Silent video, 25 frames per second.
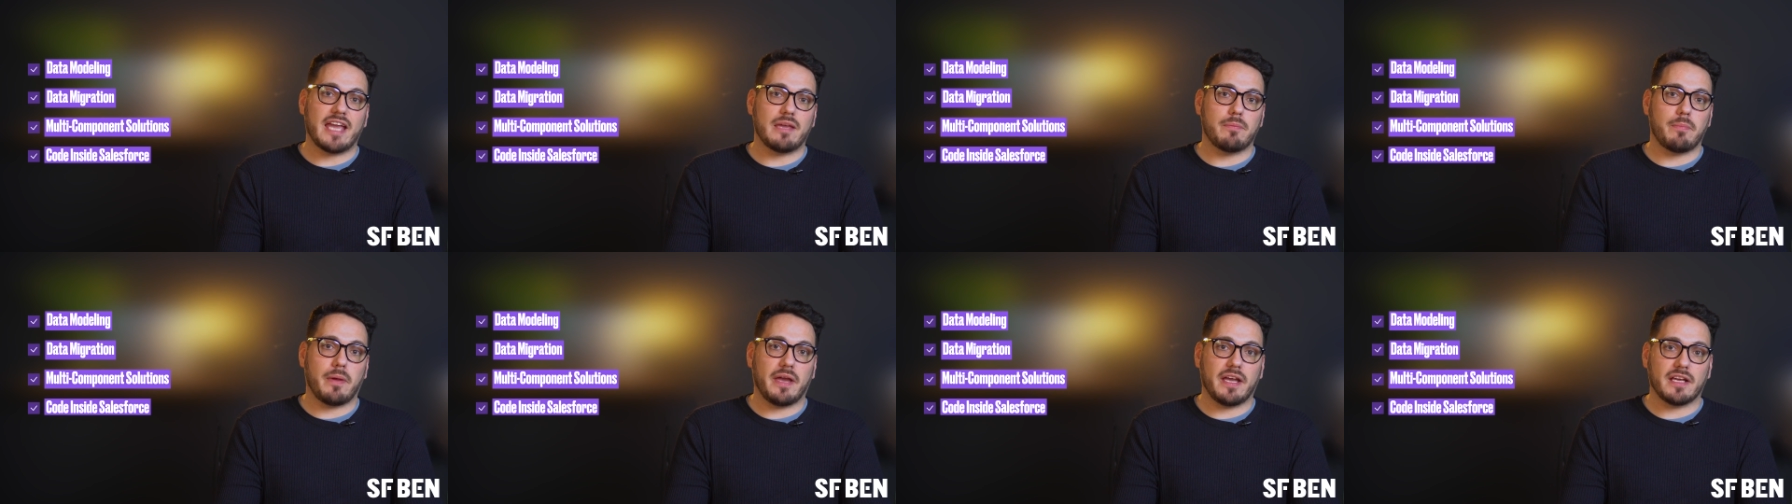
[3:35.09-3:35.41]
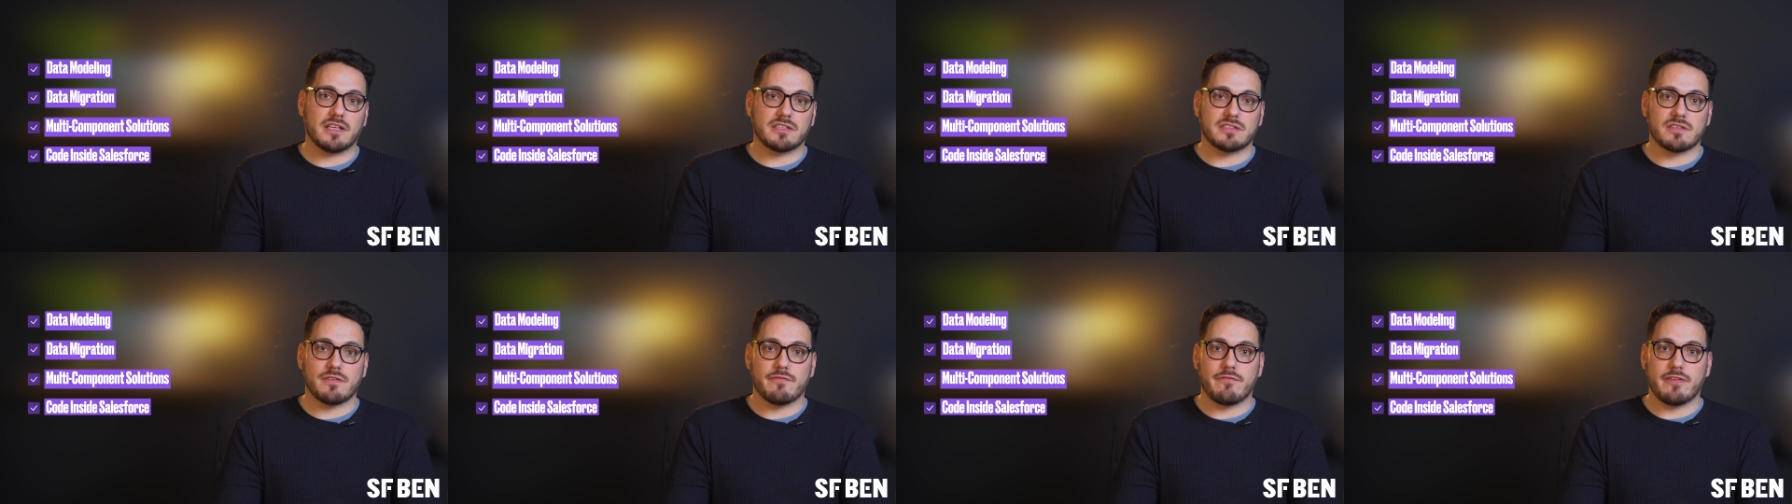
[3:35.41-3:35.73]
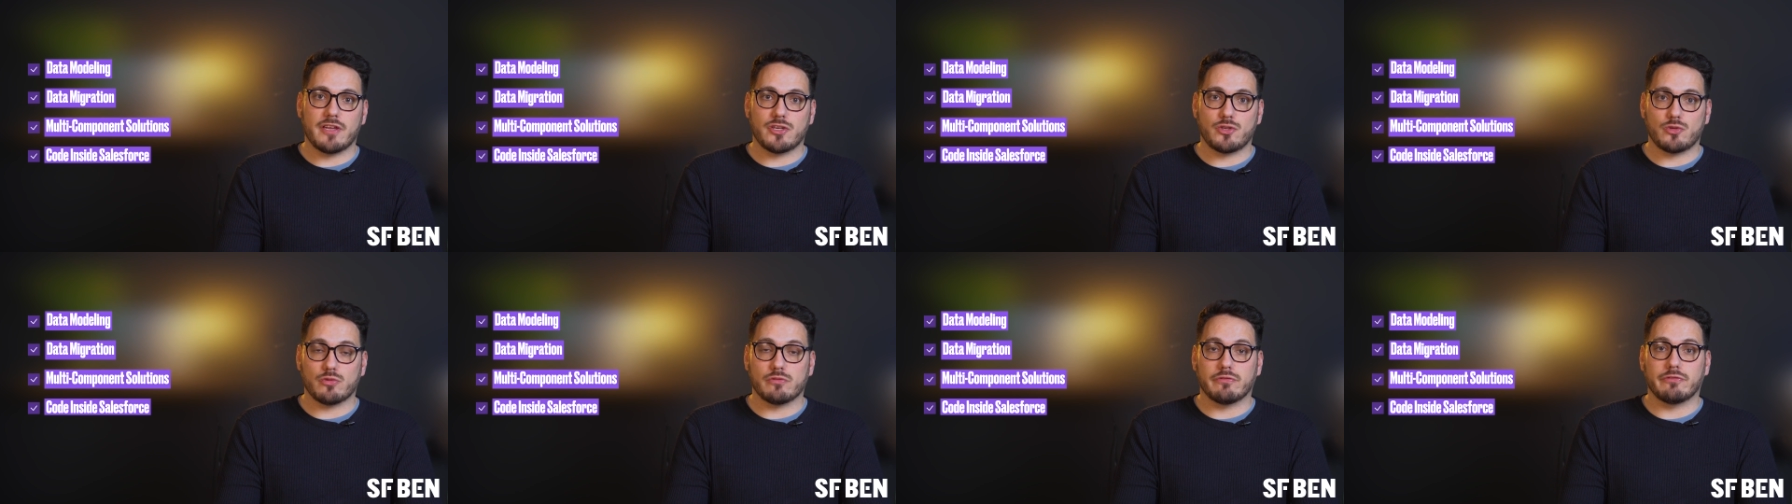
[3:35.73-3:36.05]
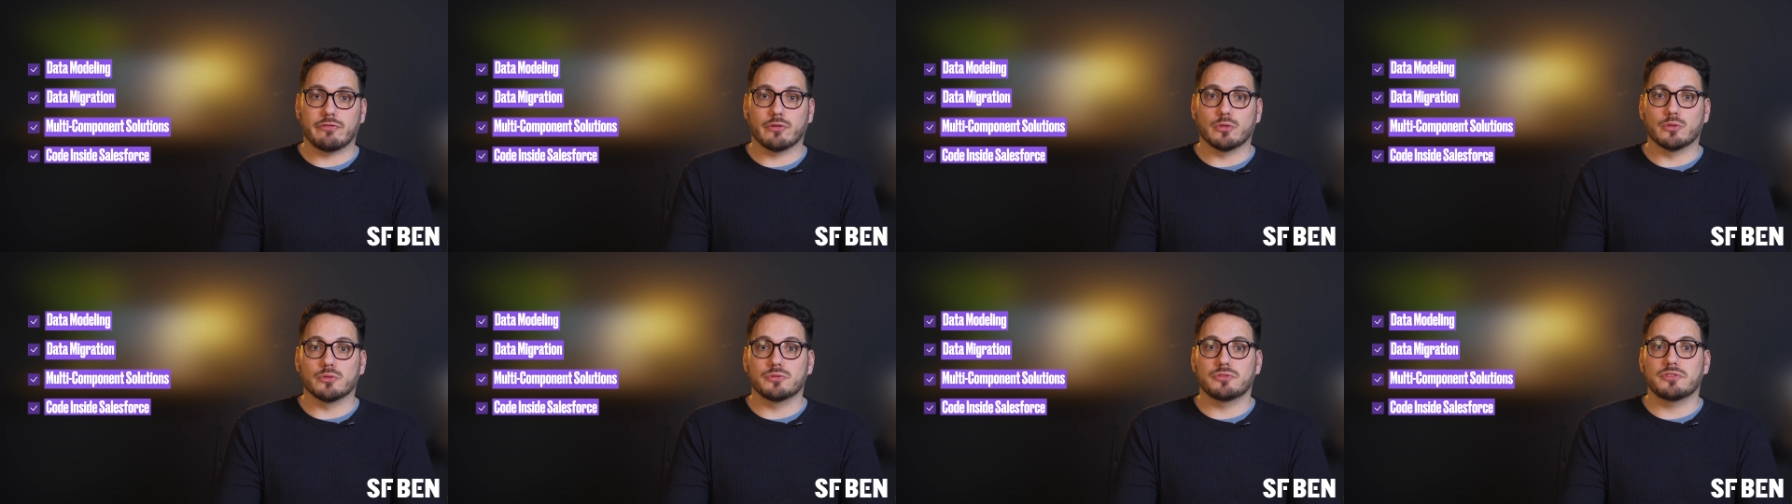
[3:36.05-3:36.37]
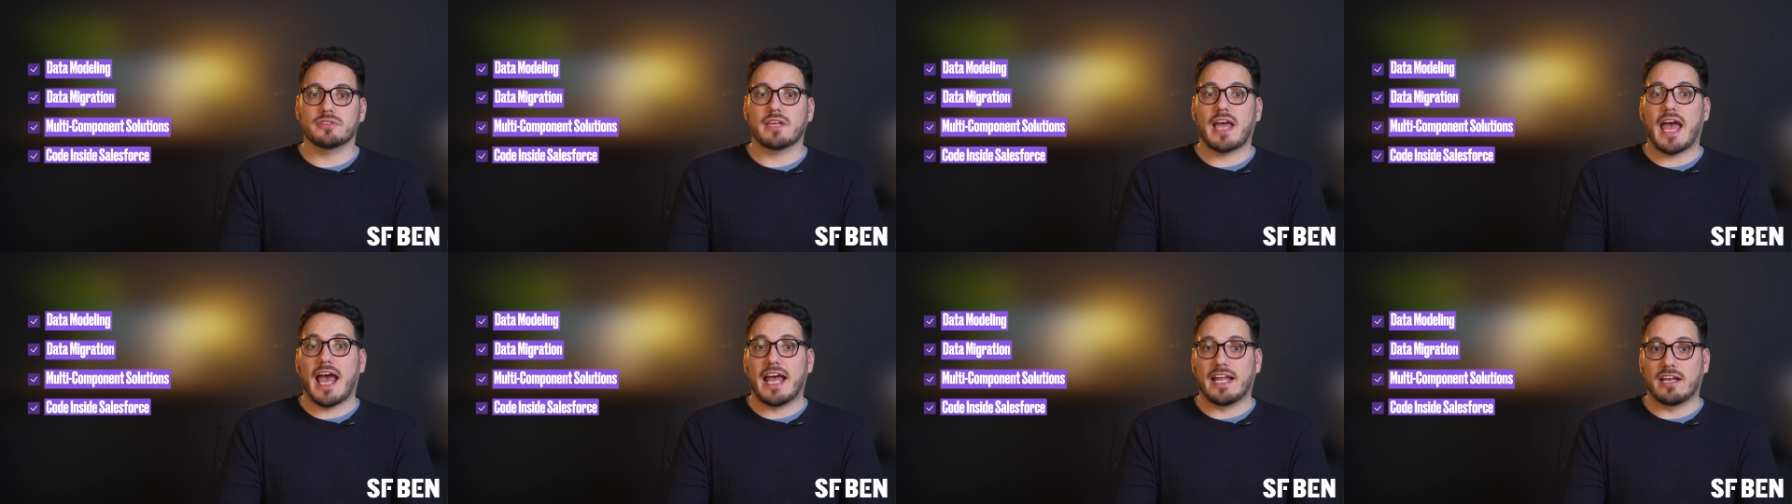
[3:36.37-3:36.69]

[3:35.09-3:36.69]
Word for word: Apex, Visualforce,